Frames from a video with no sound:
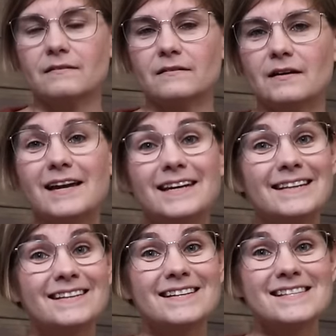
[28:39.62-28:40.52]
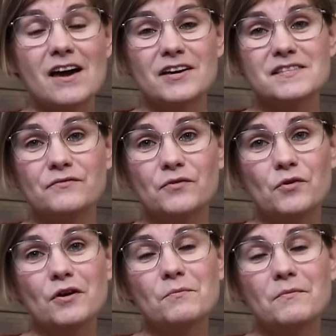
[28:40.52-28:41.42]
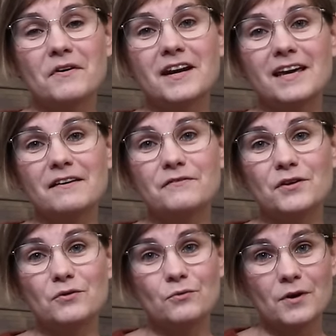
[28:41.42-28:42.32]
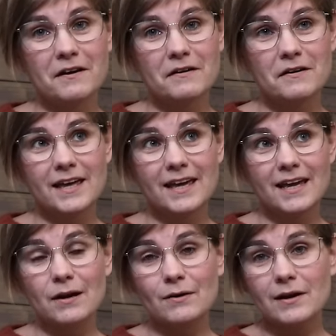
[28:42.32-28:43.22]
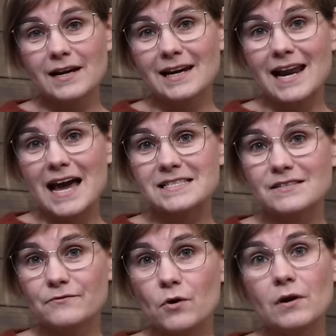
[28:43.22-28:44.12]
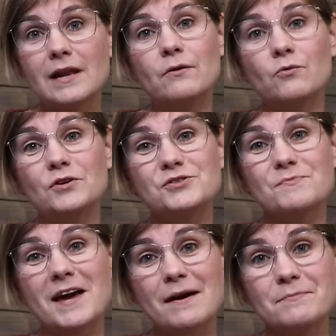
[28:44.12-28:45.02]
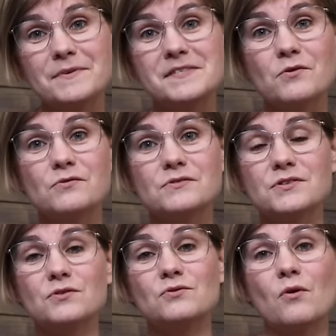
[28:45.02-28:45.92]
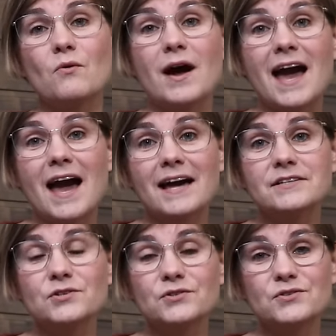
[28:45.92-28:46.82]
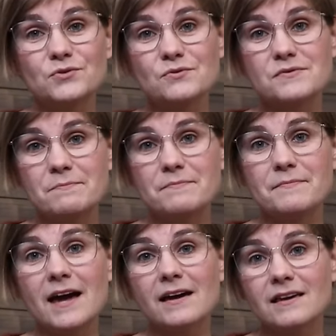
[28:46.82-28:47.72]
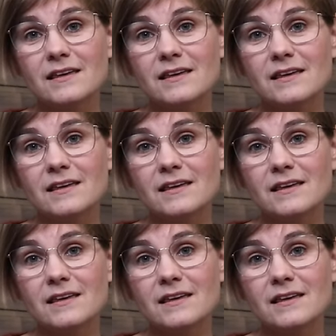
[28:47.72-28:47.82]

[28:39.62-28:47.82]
I knitted the size 4, but if you were here last fall and watched my episodes, you know I had to rip back,